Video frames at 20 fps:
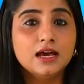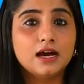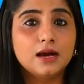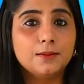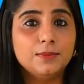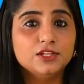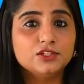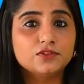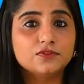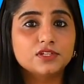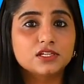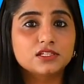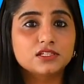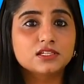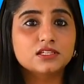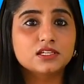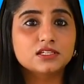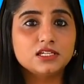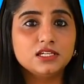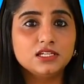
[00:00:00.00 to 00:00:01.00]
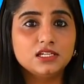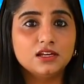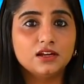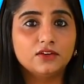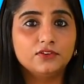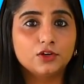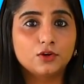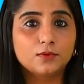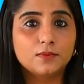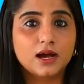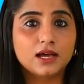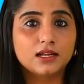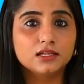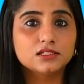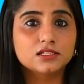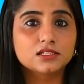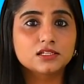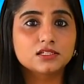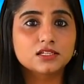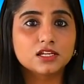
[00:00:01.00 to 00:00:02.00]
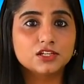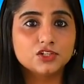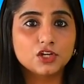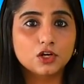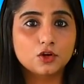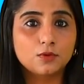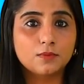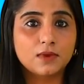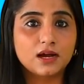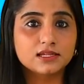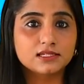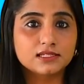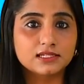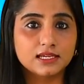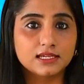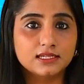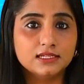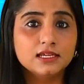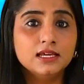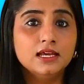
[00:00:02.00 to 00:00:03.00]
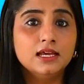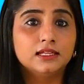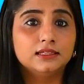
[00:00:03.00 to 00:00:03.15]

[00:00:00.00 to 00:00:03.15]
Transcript: a bench of Justice C.T. Ravi Kumar and Justice Sanjay Kumar said